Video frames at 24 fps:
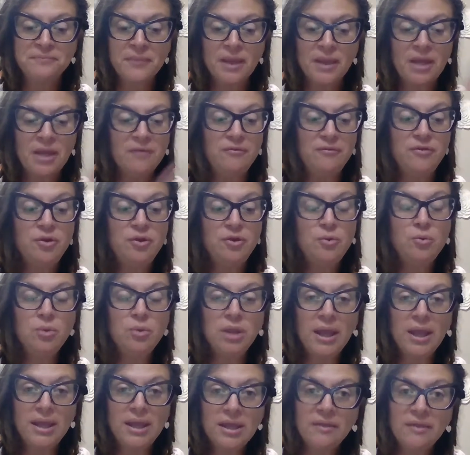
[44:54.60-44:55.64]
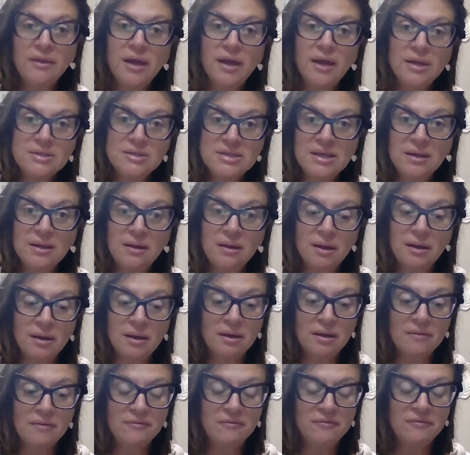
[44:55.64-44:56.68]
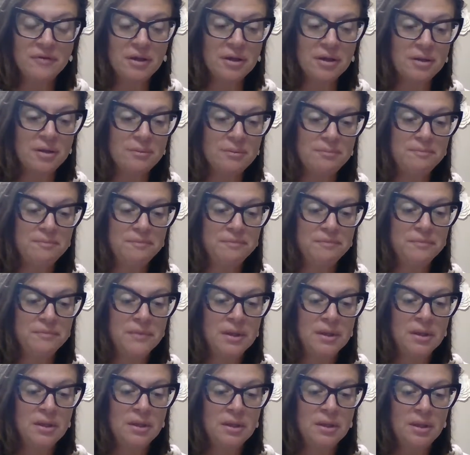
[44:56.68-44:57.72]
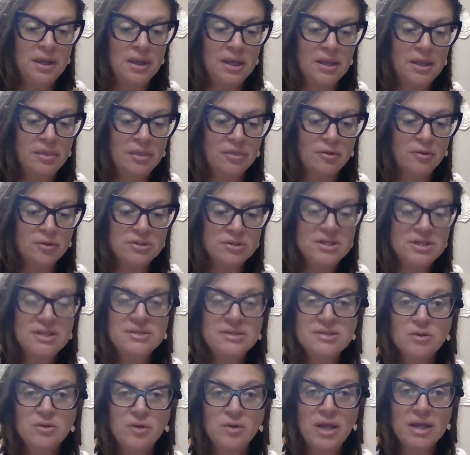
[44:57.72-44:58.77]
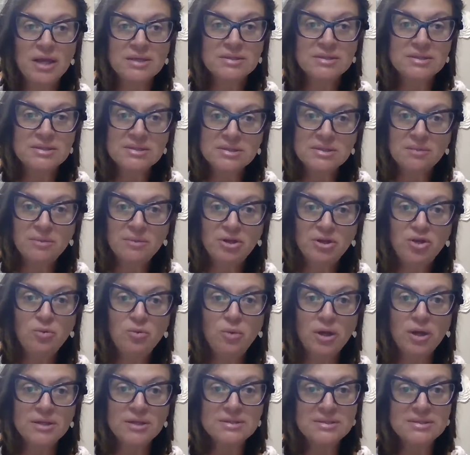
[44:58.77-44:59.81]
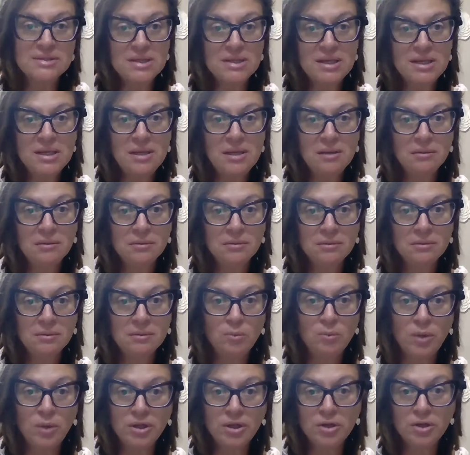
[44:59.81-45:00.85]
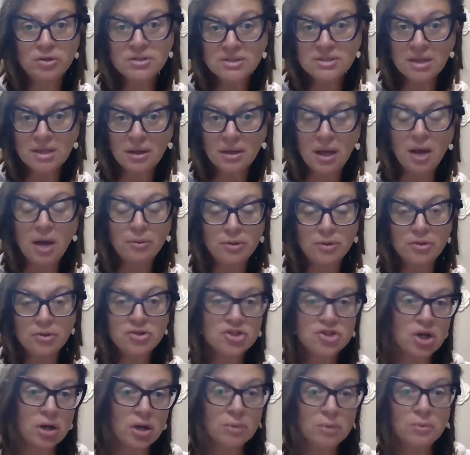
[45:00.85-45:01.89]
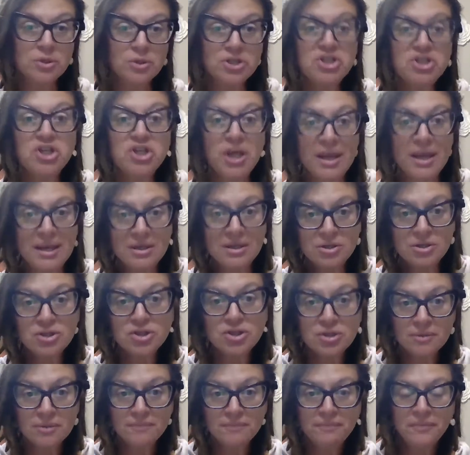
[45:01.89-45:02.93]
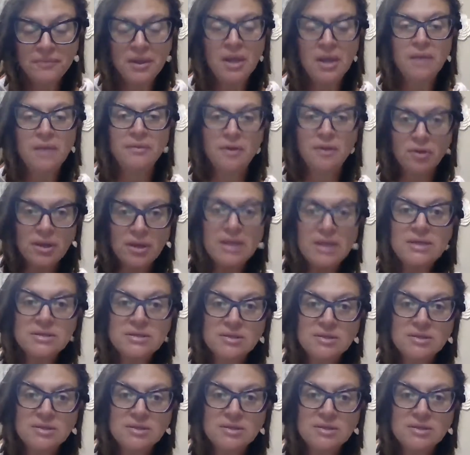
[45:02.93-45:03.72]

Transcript: If you like the idea of a 13 zodiac system and you want to see what how your chart would change, there is a